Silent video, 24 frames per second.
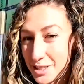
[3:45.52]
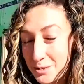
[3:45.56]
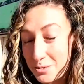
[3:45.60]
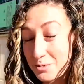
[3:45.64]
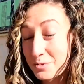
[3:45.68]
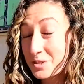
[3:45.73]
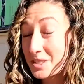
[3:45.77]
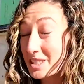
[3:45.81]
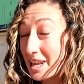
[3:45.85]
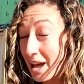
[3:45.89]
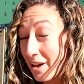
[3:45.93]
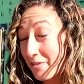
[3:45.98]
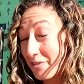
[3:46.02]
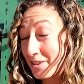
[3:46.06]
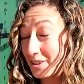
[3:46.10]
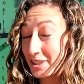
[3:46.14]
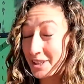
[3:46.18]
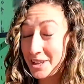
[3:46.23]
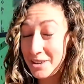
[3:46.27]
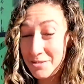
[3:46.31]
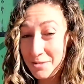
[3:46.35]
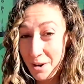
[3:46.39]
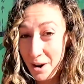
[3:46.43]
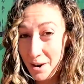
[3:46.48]
It's
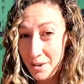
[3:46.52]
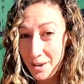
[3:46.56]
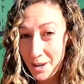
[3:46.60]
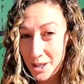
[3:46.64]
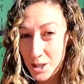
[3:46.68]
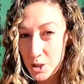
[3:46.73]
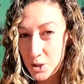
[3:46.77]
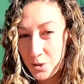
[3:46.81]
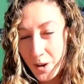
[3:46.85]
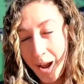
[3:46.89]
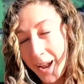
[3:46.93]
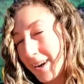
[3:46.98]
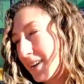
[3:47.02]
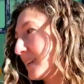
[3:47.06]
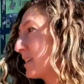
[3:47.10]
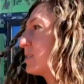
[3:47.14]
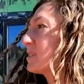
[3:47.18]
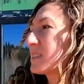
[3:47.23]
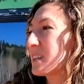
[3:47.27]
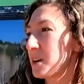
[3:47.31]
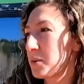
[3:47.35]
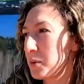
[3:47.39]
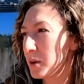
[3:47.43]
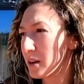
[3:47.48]
definitely grown on Trent.
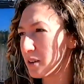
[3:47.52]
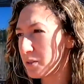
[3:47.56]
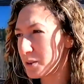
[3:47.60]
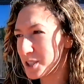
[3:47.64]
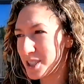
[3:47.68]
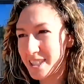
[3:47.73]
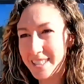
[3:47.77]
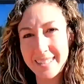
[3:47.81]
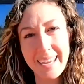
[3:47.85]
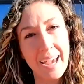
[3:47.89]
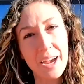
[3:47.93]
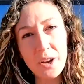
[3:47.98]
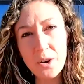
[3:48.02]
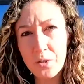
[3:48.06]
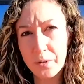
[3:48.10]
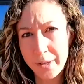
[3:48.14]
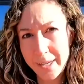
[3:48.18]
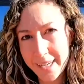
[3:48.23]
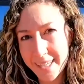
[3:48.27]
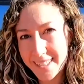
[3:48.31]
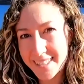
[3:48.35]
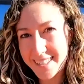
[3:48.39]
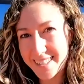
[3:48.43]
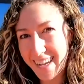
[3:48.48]
He was like, what if we just get
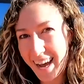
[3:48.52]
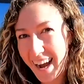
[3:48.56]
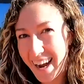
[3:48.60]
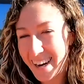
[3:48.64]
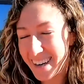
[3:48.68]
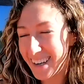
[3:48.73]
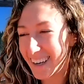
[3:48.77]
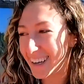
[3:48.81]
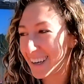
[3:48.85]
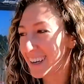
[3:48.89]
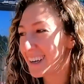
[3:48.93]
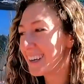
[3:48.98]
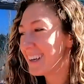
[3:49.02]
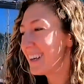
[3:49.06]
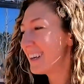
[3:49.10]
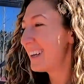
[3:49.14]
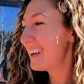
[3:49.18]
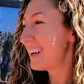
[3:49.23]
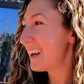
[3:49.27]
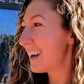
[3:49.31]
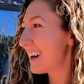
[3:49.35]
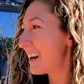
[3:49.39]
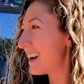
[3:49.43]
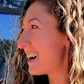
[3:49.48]
green siding?
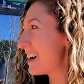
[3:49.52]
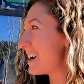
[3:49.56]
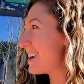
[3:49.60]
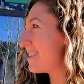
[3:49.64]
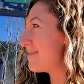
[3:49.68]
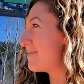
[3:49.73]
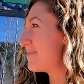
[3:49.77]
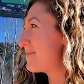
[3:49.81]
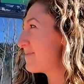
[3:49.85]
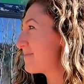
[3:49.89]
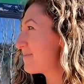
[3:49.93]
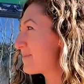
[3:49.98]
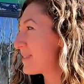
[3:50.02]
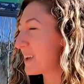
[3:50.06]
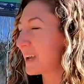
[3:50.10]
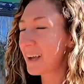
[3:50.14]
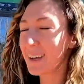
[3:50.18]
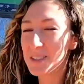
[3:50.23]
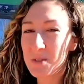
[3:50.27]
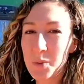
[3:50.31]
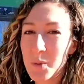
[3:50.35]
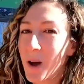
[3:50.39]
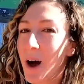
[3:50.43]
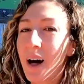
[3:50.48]
Um,
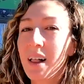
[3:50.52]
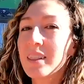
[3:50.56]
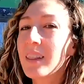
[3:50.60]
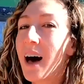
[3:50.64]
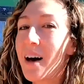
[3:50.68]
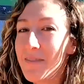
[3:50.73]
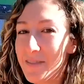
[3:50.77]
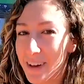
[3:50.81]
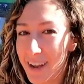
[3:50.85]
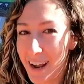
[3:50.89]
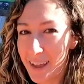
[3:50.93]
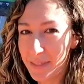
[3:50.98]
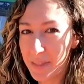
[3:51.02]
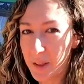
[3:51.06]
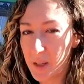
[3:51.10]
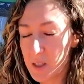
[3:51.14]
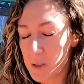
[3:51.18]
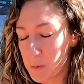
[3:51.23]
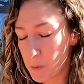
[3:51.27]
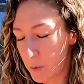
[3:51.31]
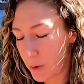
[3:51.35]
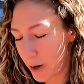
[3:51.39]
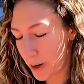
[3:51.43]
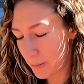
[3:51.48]
because we all love it at
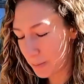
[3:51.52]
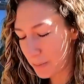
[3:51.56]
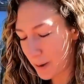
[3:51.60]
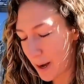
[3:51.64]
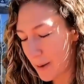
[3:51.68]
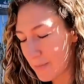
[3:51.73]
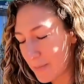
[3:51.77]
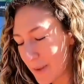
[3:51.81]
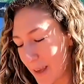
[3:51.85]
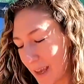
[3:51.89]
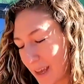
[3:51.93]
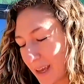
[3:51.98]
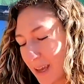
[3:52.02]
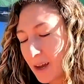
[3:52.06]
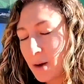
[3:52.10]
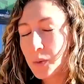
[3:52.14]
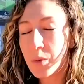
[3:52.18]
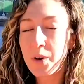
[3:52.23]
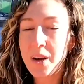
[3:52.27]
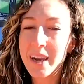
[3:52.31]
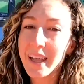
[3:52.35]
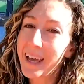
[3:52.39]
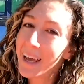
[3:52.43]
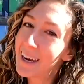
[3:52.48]
this point. But
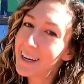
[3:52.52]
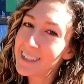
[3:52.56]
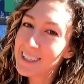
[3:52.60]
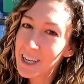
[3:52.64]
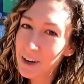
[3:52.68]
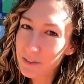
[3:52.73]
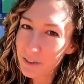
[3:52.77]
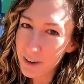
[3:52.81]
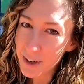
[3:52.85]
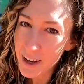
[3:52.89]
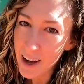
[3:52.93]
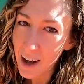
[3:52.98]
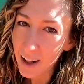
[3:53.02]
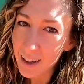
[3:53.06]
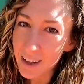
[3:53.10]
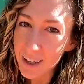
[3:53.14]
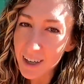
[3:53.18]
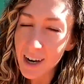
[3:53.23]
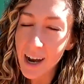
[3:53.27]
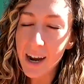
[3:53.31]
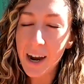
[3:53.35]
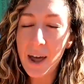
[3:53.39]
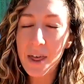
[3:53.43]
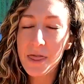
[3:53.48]
we're gonna get a different
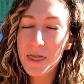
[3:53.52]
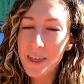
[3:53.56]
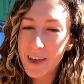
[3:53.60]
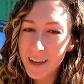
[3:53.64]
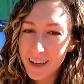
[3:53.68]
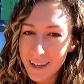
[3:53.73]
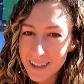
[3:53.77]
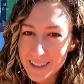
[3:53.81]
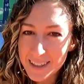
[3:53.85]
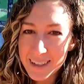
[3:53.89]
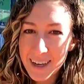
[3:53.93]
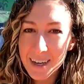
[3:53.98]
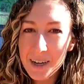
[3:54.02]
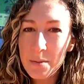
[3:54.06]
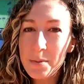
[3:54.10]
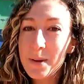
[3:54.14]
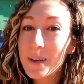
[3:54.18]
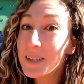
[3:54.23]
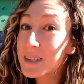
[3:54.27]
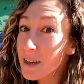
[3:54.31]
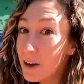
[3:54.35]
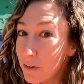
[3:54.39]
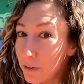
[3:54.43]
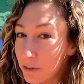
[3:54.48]
color and I think it's gonna
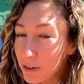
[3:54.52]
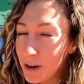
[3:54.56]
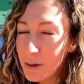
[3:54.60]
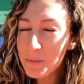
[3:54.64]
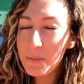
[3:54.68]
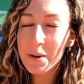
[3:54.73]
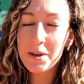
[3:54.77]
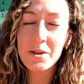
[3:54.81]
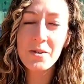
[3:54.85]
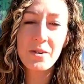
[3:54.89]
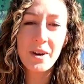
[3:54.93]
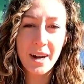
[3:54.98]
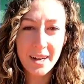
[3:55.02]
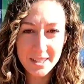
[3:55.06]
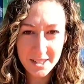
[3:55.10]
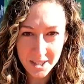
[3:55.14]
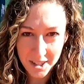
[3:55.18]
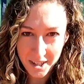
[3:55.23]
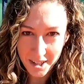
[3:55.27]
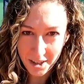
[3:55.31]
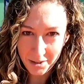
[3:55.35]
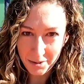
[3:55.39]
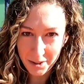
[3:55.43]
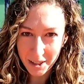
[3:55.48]
be different, but you
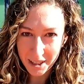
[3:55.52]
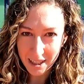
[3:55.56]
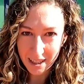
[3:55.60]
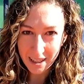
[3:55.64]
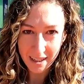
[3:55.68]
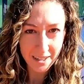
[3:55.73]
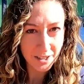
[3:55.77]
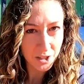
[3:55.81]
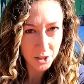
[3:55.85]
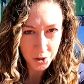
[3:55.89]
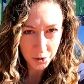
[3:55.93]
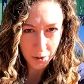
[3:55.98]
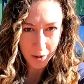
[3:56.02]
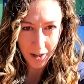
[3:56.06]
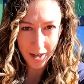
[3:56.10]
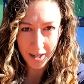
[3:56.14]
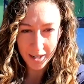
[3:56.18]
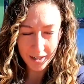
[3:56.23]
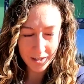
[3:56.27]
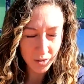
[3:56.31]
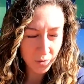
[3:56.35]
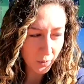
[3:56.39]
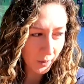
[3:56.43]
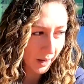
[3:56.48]
guys are gonna really enjoy
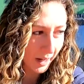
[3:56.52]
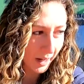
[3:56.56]
it as